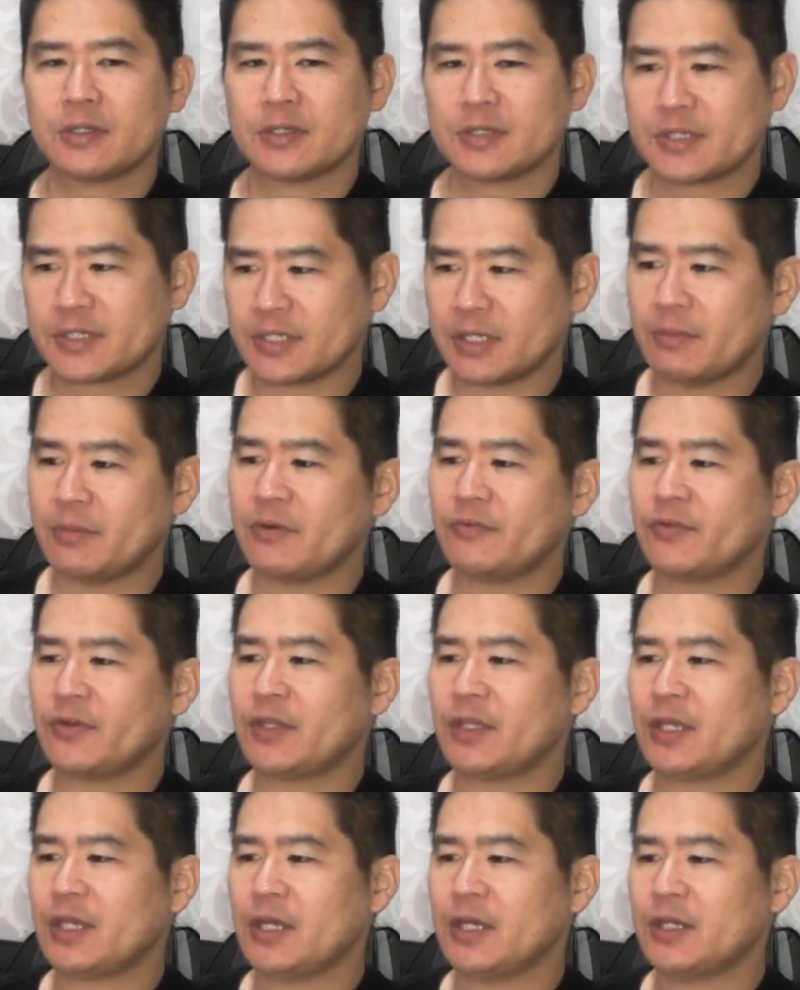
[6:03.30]
Sub
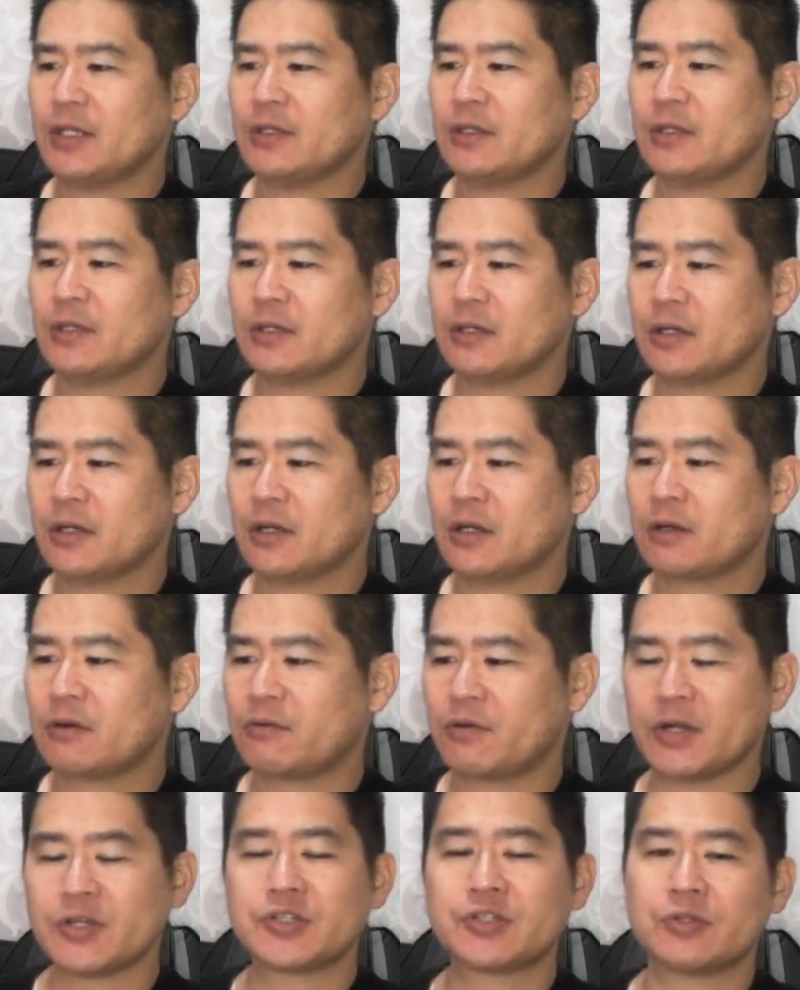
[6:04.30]
everything in,
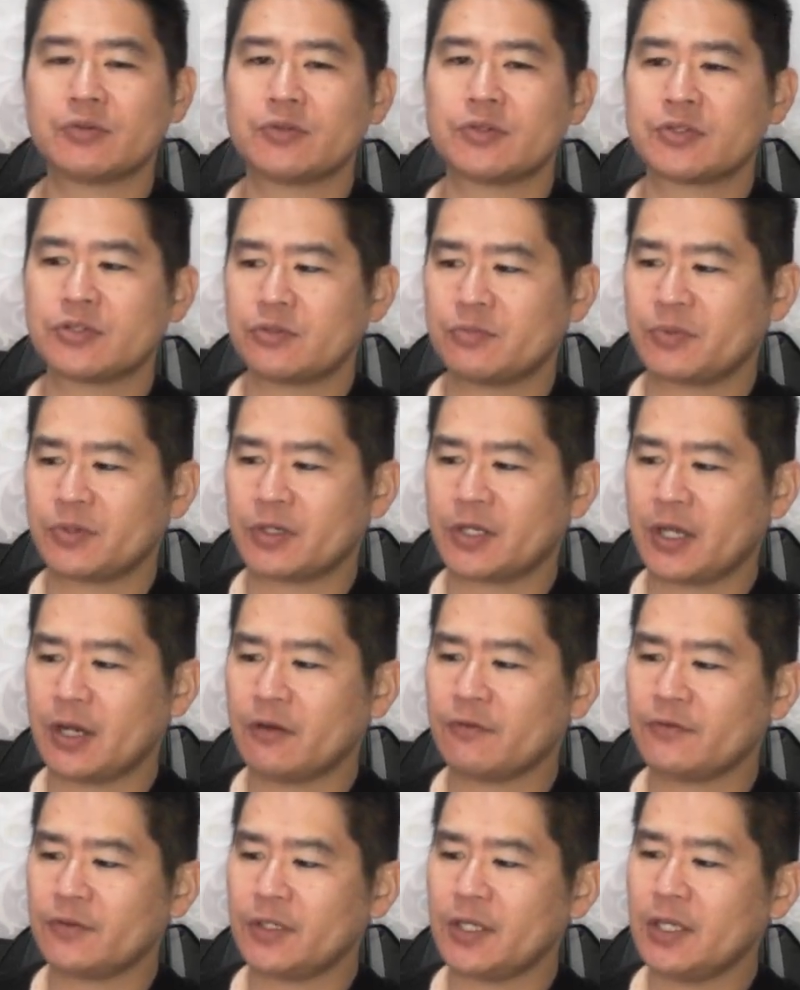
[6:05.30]
crunch through it super
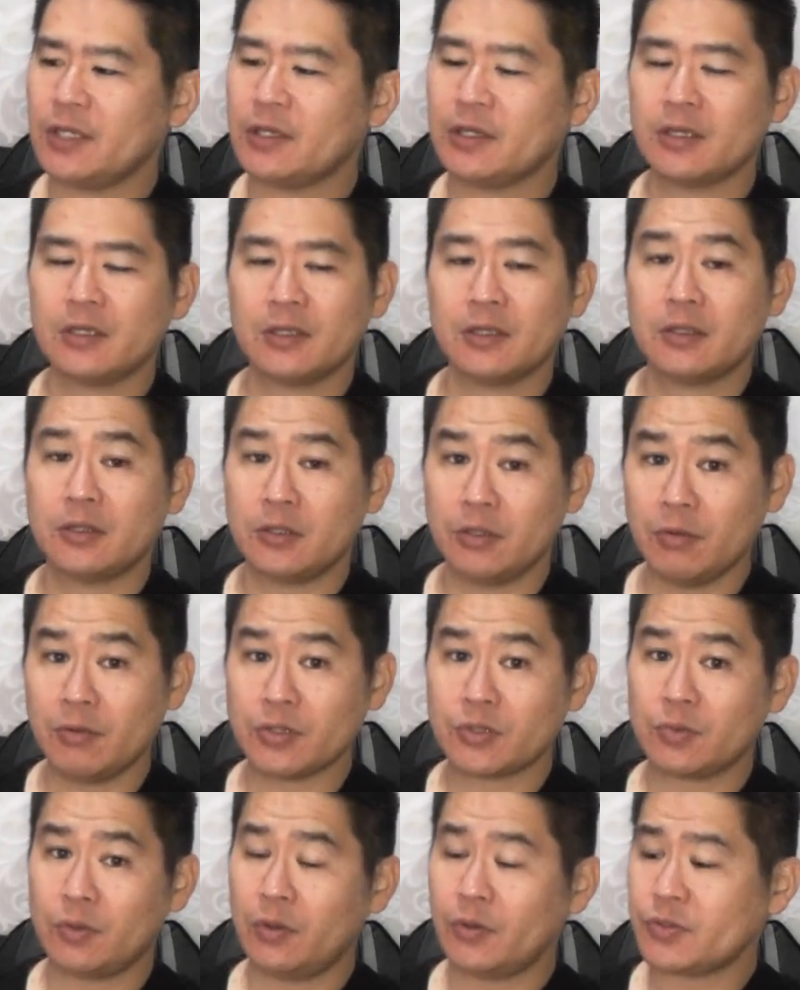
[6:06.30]
carefully.
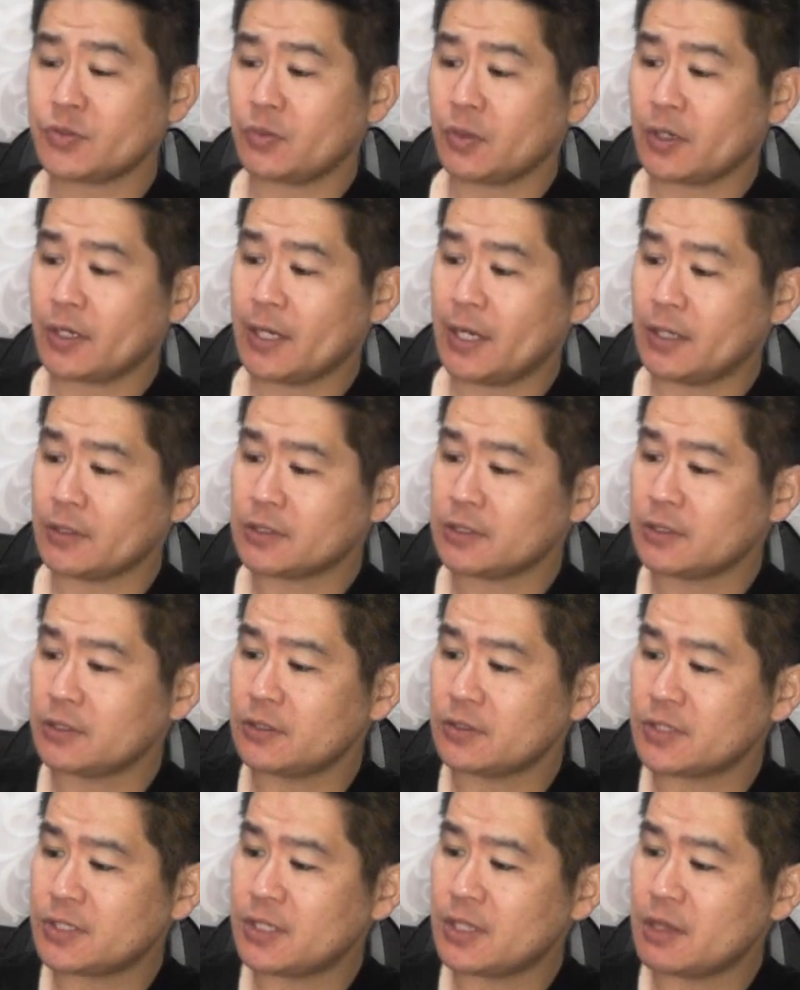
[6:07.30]
Units will always work out.
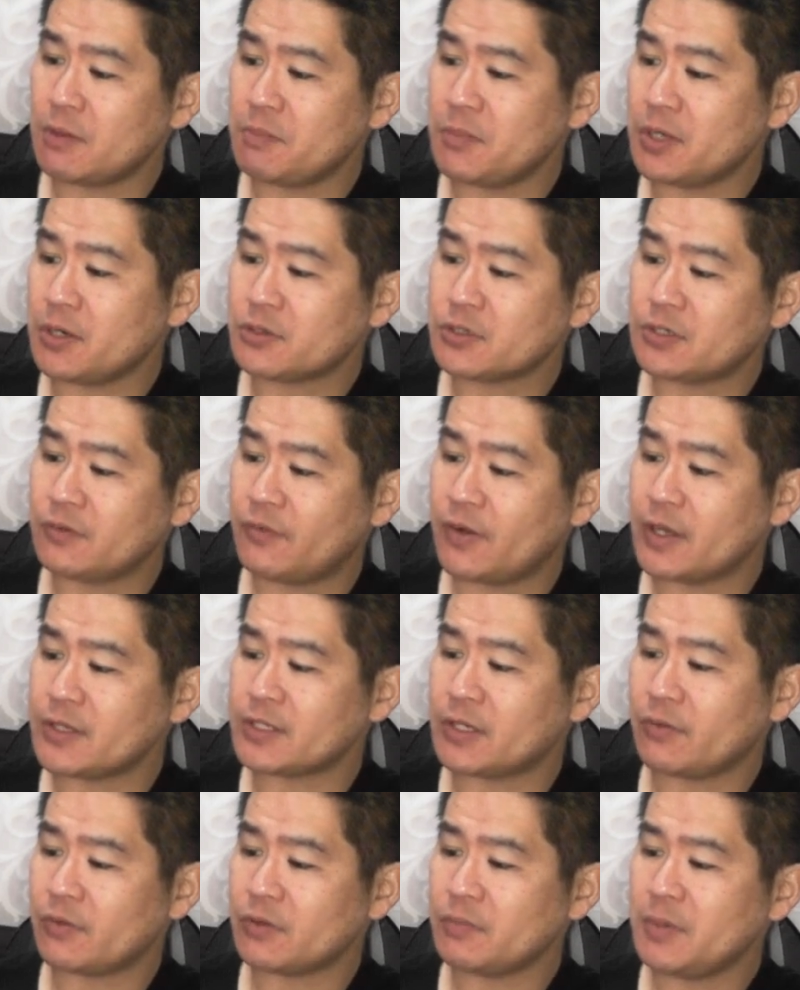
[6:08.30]
You'll see that meters
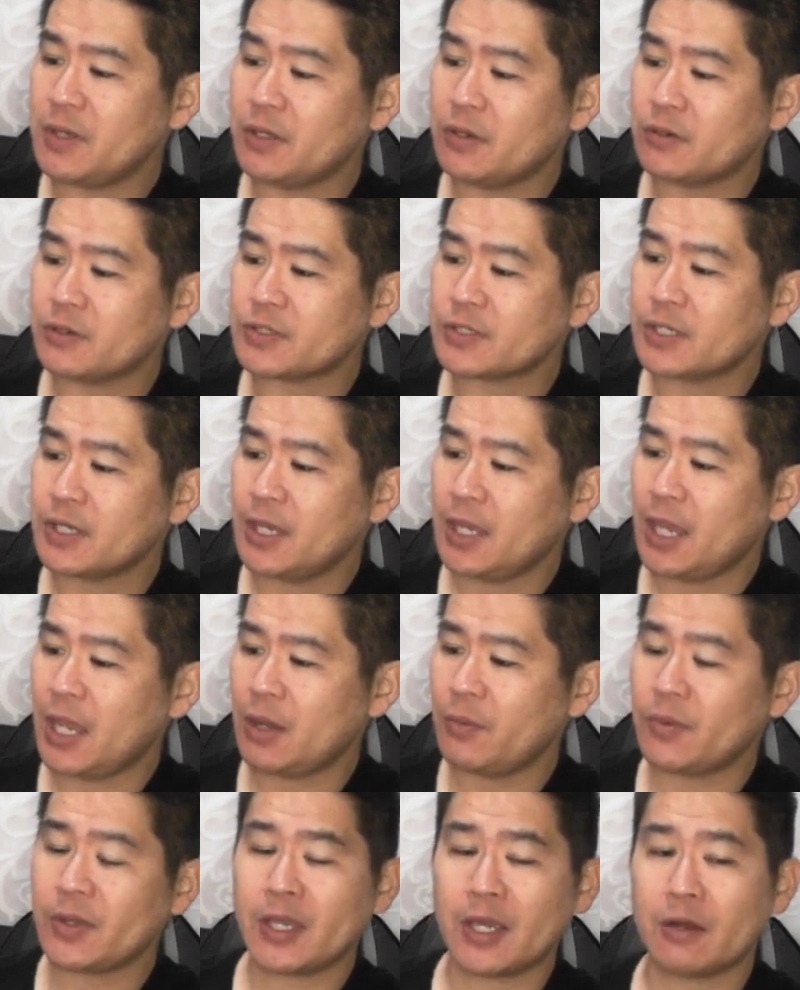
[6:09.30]
divides out with meters,
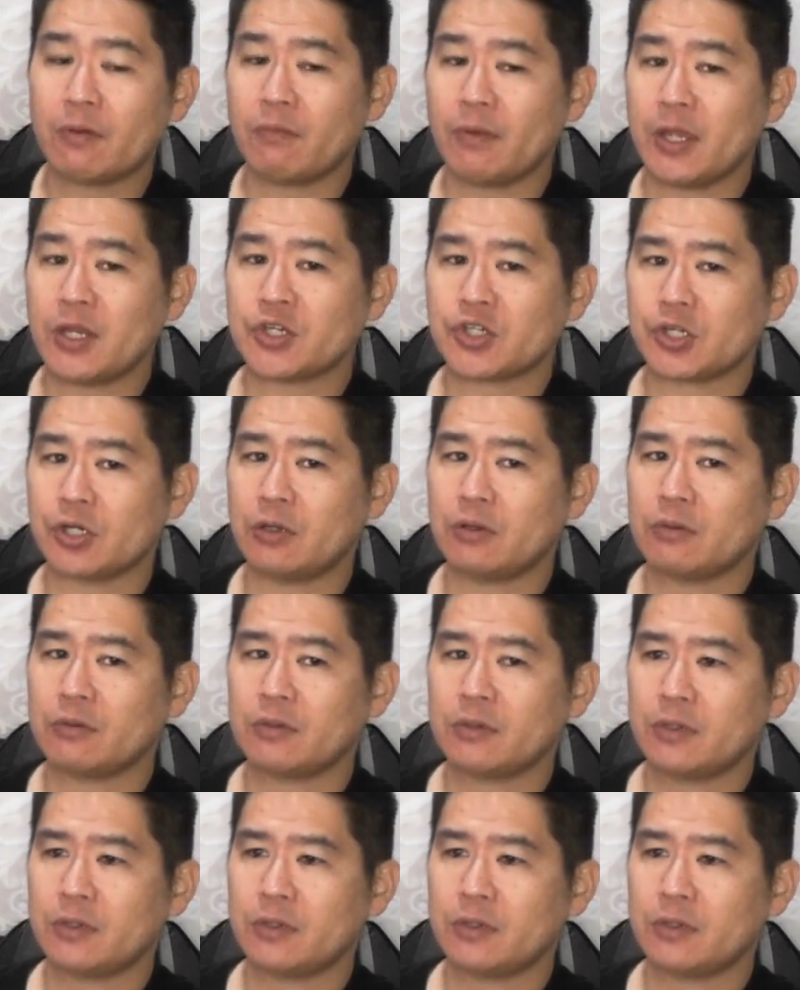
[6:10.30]
and we get a ratio.